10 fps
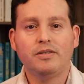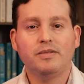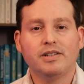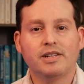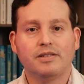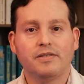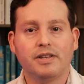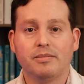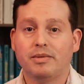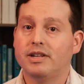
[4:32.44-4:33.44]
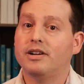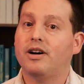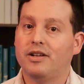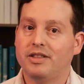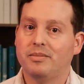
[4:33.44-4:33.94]
you've successfully completed
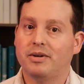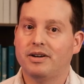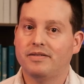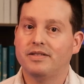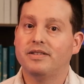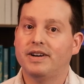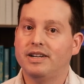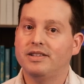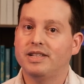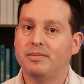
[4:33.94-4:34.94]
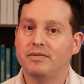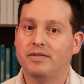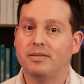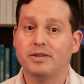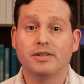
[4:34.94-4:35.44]
all the above, the final step
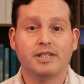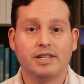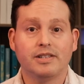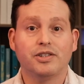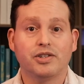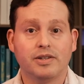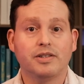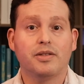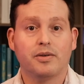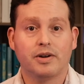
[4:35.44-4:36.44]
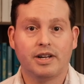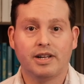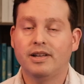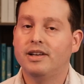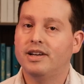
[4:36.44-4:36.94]
involves your state's insurance authority,
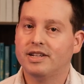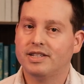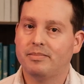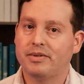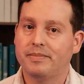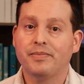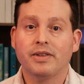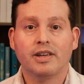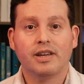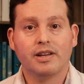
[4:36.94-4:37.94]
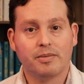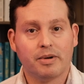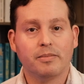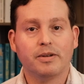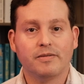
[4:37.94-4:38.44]
example,
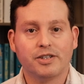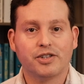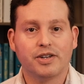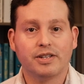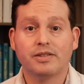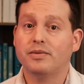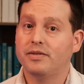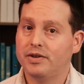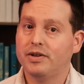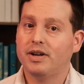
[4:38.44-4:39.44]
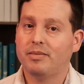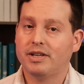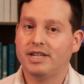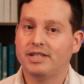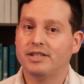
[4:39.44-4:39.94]
Department of Insurance, reviewing your
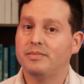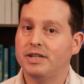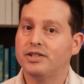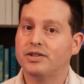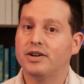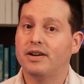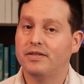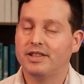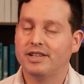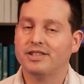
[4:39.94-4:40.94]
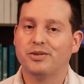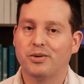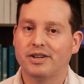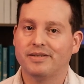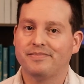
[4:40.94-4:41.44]
application to make sure everything's in
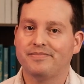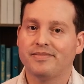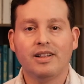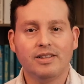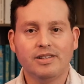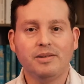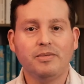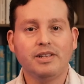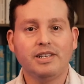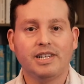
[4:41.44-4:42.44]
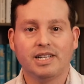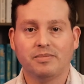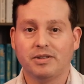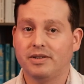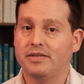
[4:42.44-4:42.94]
order. This typically takes
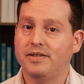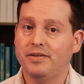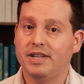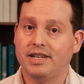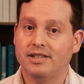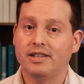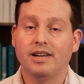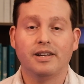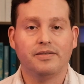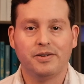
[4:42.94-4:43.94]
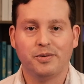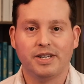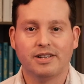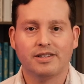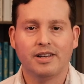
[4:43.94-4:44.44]
between a few days and a few
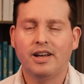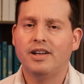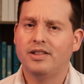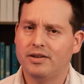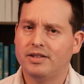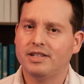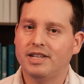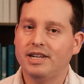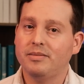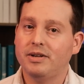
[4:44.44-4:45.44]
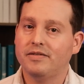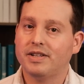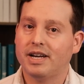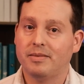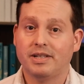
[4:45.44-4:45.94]
weeks, though the exact amount of
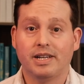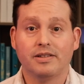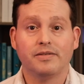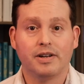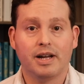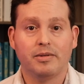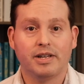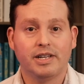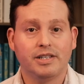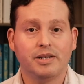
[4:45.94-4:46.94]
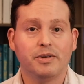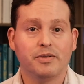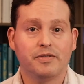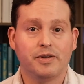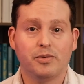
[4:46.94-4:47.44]
time it takes for your application to be
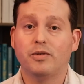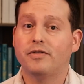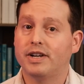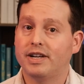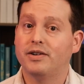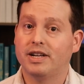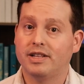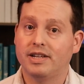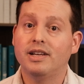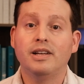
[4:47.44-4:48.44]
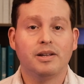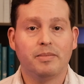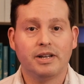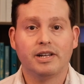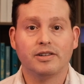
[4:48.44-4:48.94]
reviewed will vary greatly,
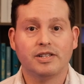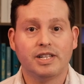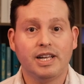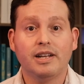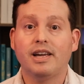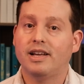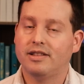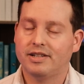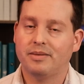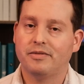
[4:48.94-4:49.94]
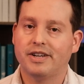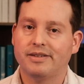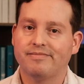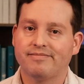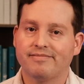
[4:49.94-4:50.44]
depending on your state and the time of year.
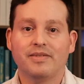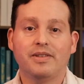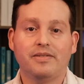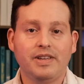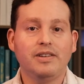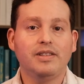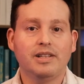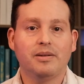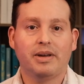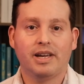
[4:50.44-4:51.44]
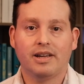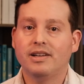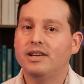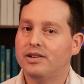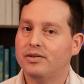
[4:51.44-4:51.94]
The fee you'll need to pay
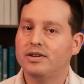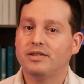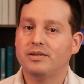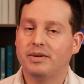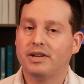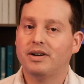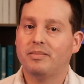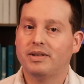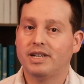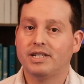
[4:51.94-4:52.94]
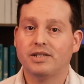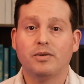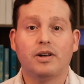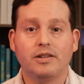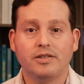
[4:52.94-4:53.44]
in order to submit your application will
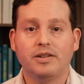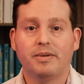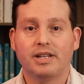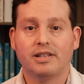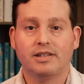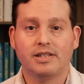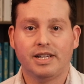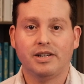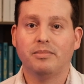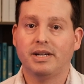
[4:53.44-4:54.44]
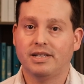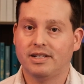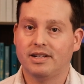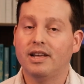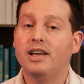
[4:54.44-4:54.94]
also depend on the state you're based
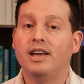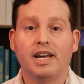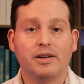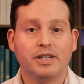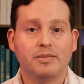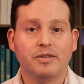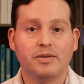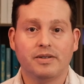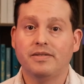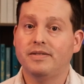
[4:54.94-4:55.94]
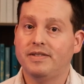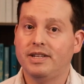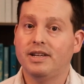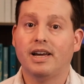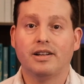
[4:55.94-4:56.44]
in and range between
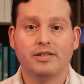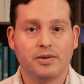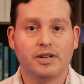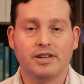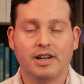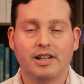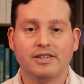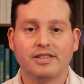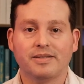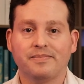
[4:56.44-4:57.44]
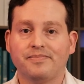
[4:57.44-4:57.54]
$50 and $200.